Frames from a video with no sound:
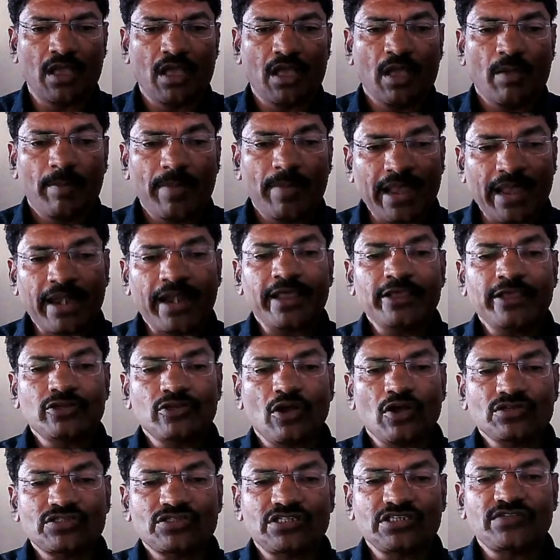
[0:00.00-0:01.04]
Paradise
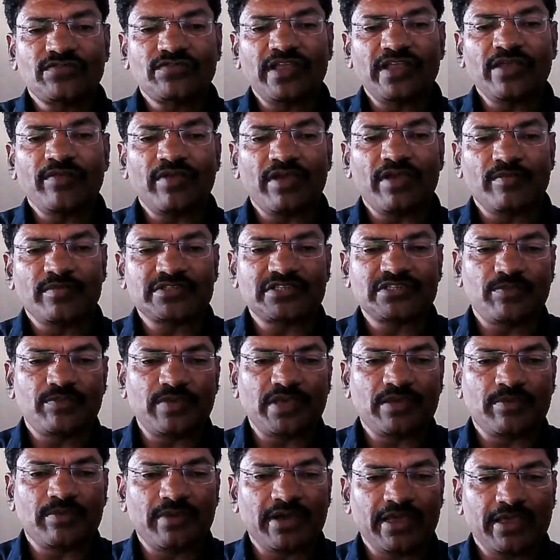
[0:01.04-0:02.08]
Lost is very famous epic
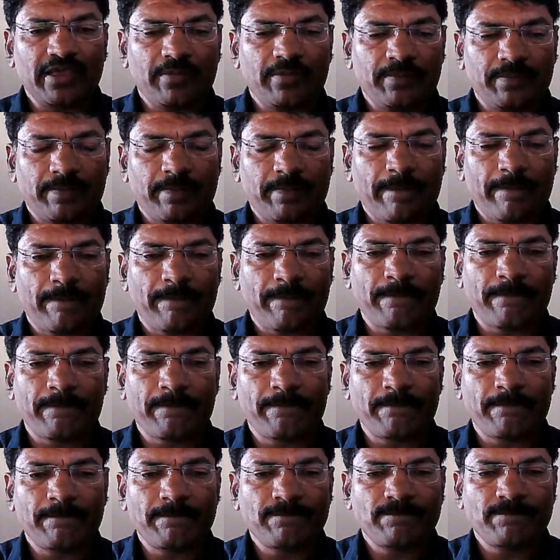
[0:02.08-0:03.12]
by
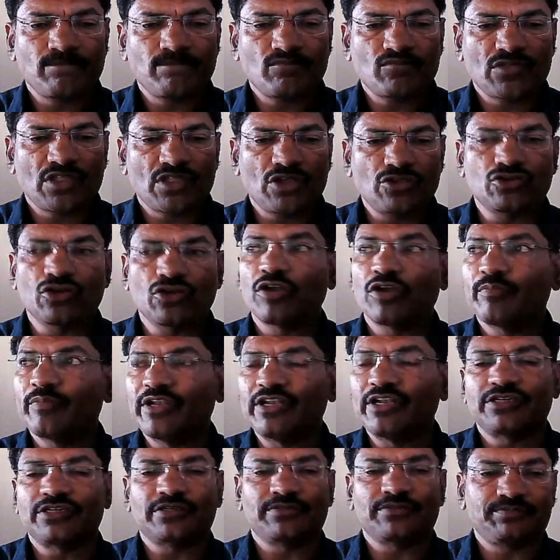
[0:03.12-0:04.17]
John
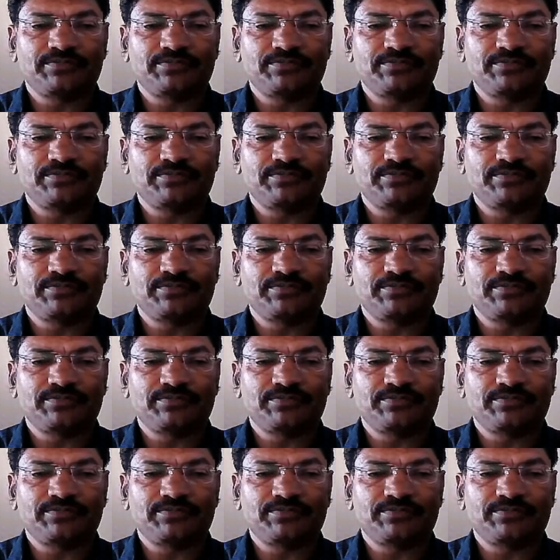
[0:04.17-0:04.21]
Milton.